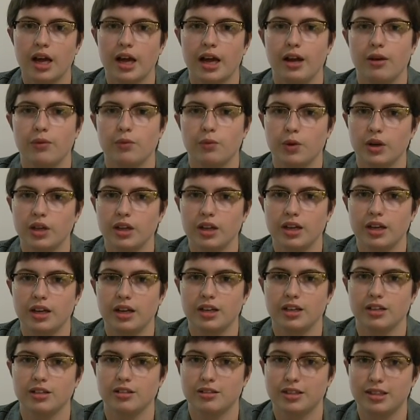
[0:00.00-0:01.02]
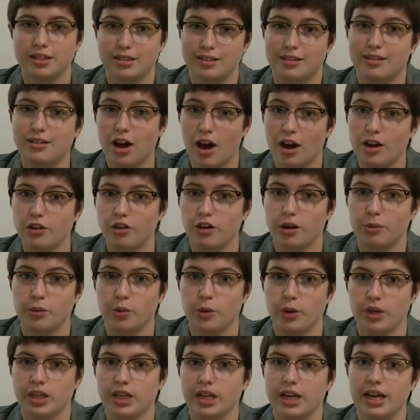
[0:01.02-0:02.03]
it really caught you up
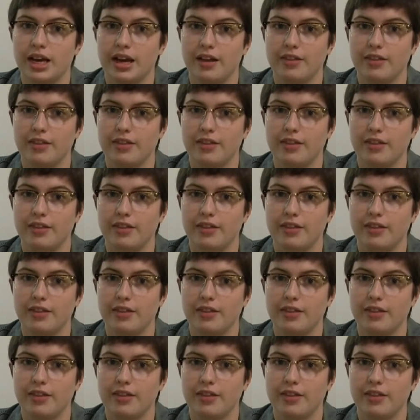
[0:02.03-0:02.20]
quickly,